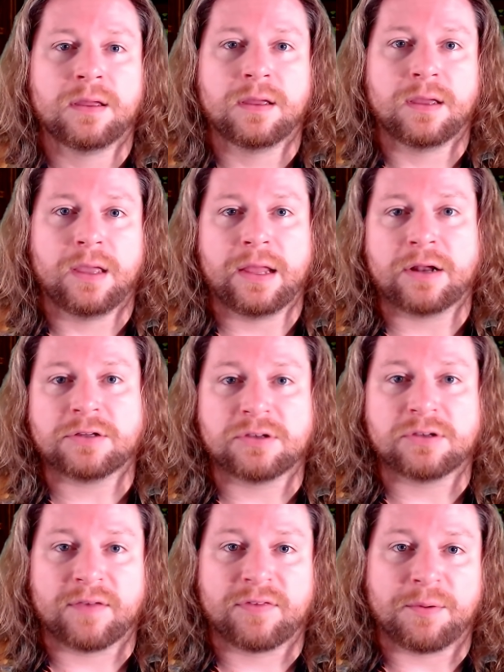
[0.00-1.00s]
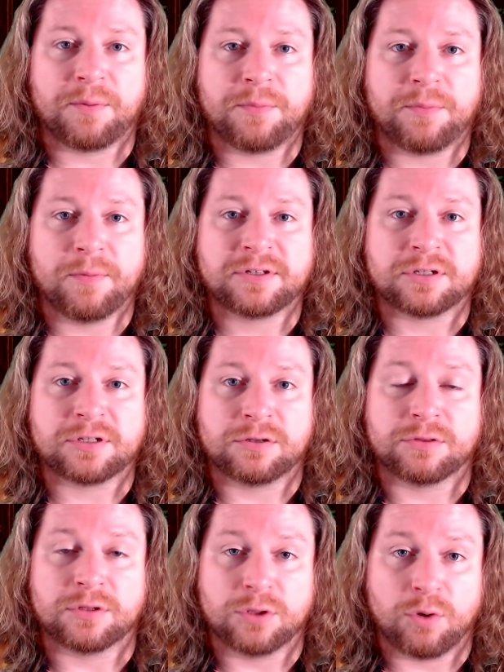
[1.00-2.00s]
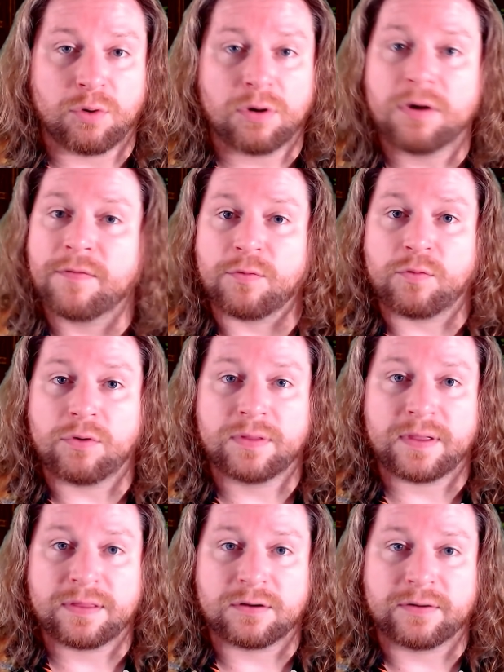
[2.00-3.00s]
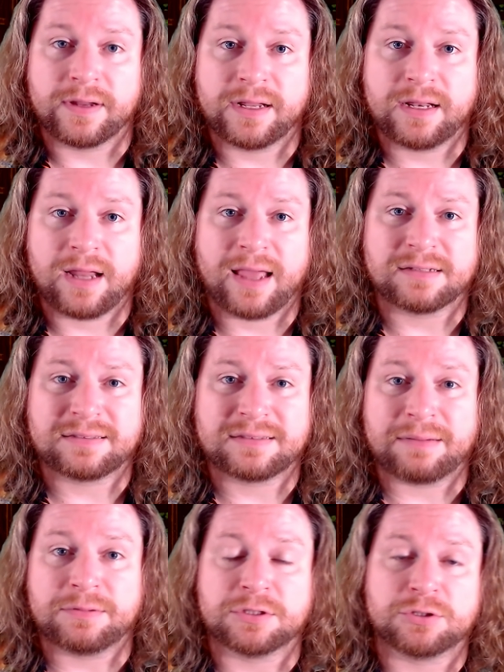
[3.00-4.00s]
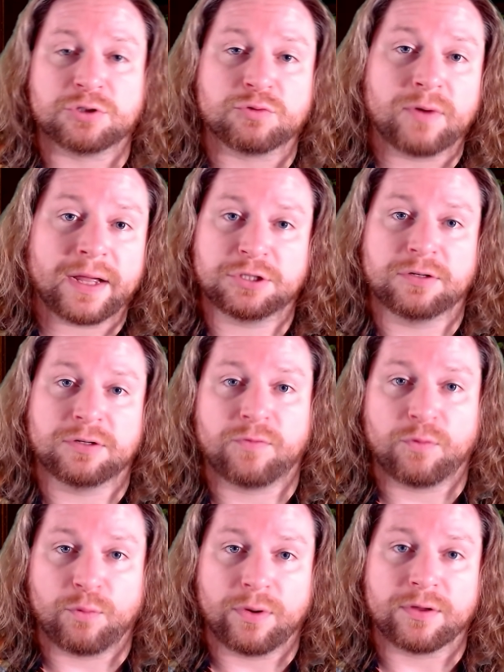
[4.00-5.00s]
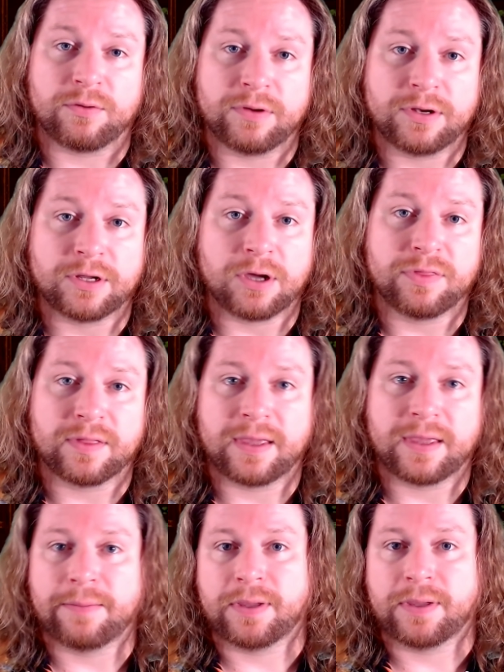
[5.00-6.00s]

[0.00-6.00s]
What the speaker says: It also gives them a moment to learn the lore of the world that they're in and establish a direction for where they're going to go with the campaign.